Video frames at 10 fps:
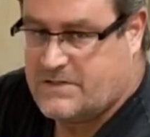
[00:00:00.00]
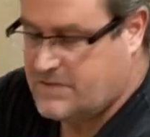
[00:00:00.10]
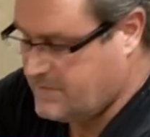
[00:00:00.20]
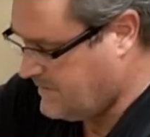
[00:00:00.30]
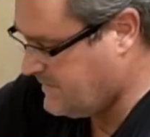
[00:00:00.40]
to
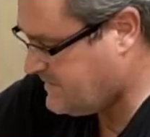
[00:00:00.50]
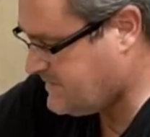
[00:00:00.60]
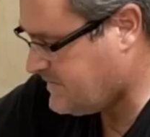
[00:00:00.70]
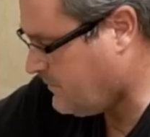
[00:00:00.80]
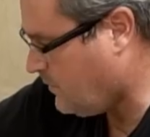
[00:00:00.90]
do
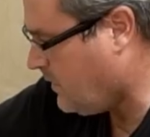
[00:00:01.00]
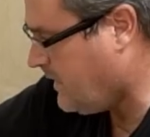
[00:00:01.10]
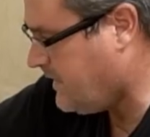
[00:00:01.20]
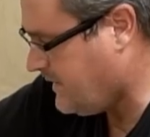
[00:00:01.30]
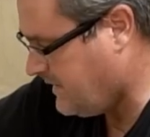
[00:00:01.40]
this.
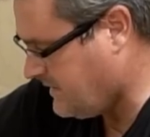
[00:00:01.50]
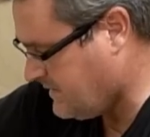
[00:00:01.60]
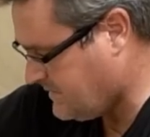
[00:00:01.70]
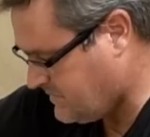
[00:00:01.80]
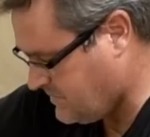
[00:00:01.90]
One
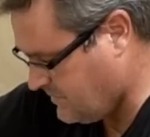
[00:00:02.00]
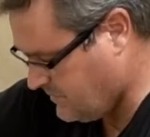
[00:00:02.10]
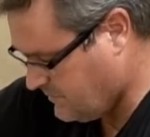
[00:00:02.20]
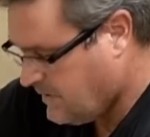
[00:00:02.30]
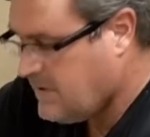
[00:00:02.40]
is
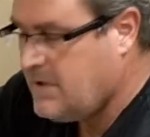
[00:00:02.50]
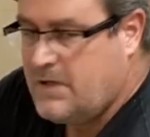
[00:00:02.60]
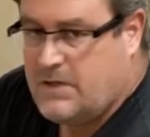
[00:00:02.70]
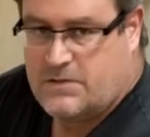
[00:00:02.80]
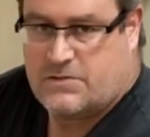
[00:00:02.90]
to
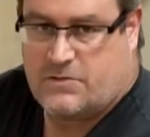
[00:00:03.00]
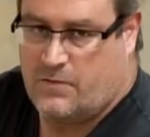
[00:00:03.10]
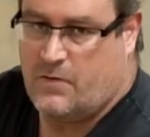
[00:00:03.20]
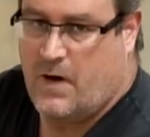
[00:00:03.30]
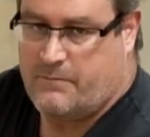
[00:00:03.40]

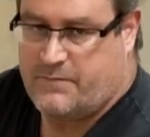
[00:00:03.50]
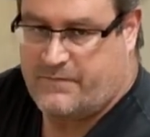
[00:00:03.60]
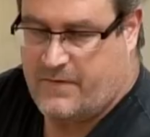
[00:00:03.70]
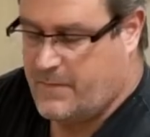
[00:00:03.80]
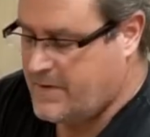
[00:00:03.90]
screw up
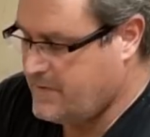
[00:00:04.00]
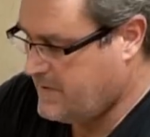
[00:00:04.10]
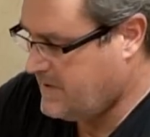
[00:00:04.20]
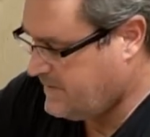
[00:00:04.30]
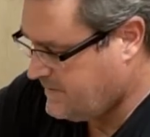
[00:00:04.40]
from
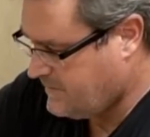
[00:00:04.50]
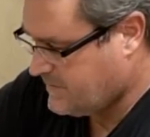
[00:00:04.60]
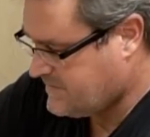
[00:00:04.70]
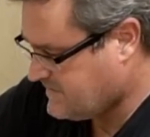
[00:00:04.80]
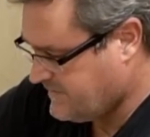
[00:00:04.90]
underneath,
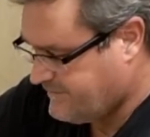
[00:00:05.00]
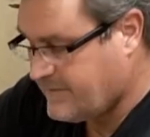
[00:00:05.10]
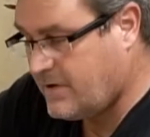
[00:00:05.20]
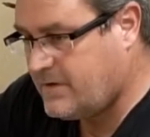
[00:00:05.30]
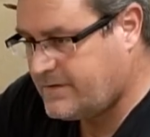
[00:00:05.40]
which is
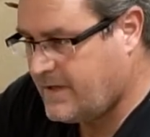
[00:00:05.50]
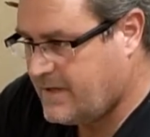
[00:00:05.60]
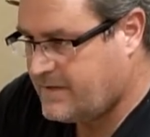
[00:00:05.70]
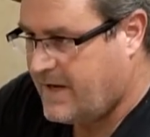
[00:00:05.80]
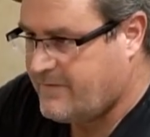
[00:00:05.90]
difficult.
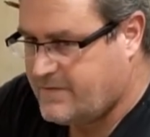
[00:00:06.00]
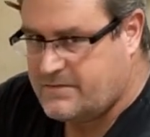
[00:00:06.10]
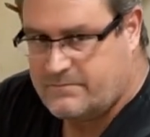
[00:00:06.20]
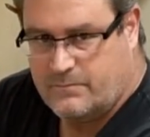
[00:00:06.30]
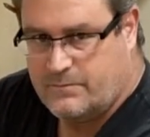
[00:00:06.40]
I'd have to
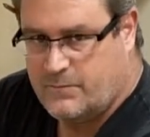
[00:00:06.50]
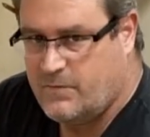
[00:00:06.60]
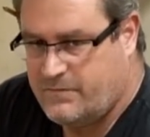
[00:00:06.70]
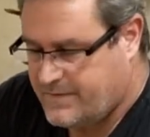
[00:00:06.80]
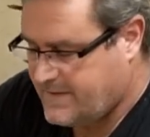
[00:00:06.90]

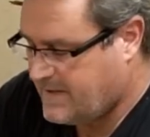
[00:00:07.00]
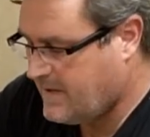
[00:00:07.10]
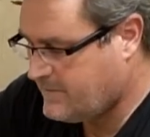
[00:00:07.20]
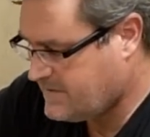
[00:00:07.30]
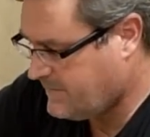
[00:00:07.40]
move the thing
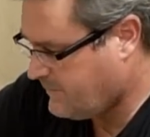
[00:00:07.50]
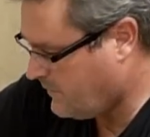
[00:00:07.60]
out and tip it